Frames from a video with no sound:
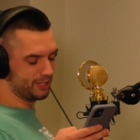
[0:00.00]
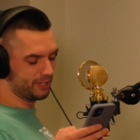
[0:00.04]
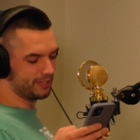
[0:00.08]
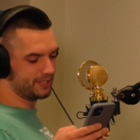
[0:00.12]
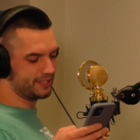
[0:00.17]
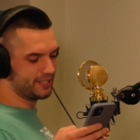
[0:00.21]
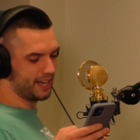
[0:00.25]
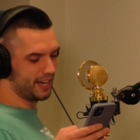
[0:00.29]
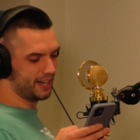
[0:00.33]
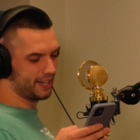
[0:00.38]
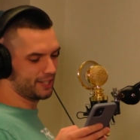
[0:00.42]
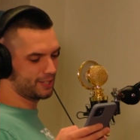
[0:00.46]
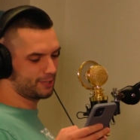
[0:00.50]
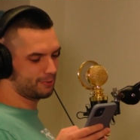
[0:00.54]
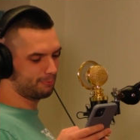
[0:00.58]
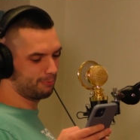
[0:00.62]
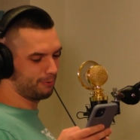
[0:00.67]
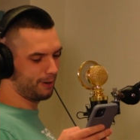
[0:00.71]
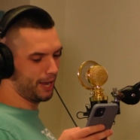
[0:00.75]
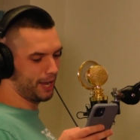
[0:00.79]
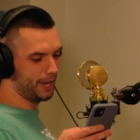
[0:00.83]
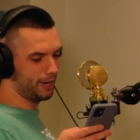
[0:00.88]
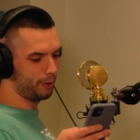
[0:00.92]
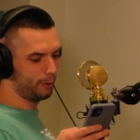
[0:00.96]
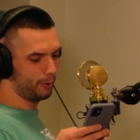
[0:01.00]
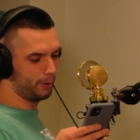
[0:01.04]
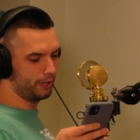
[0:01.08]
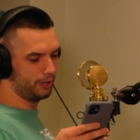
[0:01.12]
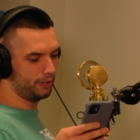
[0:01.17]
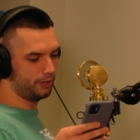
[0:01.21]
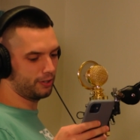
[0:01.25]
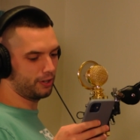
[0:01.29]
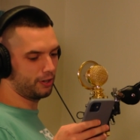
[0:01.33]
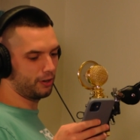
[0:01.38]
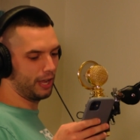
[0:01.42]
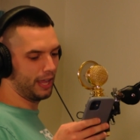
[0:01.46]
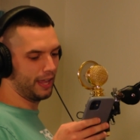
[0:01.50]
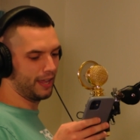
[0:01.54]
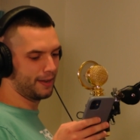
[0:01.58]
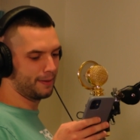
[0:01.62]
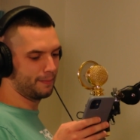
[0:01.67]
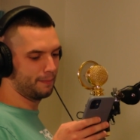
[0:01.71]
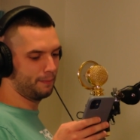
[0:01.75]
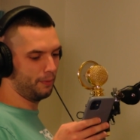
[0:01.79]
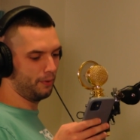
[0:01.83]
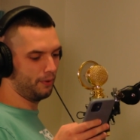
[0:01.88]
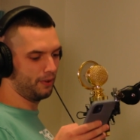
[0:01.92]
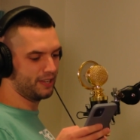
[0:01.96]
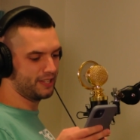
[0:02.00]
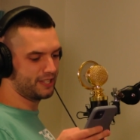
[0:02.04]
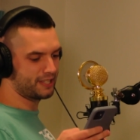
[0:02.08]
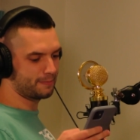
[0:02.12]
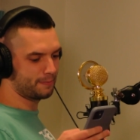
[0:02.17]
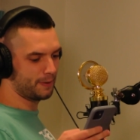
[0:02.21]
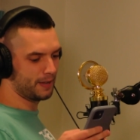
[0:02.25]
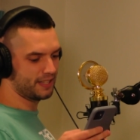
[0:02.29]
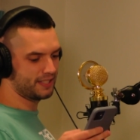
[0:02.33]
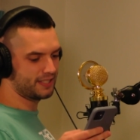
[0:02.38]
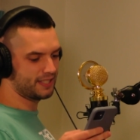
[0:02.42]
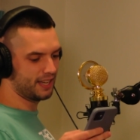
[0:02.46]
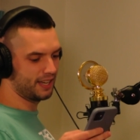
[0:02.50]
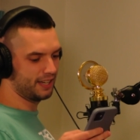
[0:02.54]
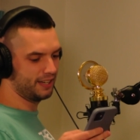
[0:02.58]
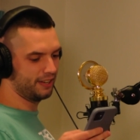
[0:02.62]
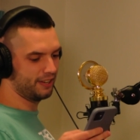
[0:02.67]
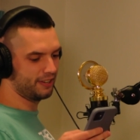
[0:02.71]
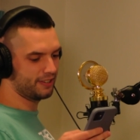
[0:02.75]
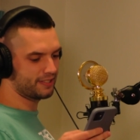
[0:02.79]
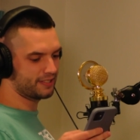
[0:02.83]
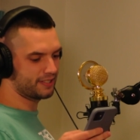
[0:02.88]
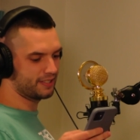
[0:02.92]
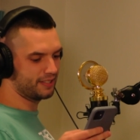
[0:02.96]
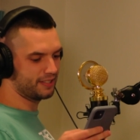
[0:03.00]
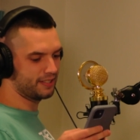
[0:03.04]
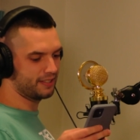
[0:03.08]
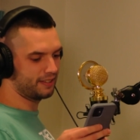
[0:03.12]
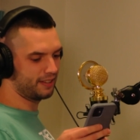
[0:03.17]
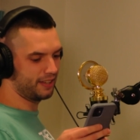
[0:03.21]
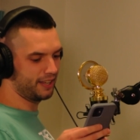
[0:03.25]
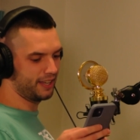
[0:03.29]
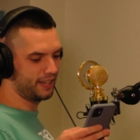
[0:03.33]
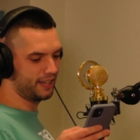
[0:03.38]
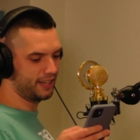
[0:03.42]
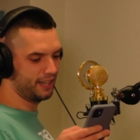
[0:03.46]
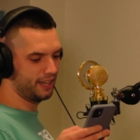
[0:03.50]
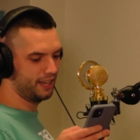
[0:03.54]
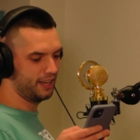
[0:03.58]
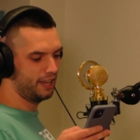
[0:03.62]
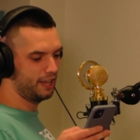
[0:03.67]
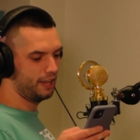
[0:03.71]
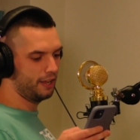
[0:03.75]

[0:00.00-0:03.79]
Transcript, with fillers: Dennis Ray Oil Can Boyd spent 10 years in the league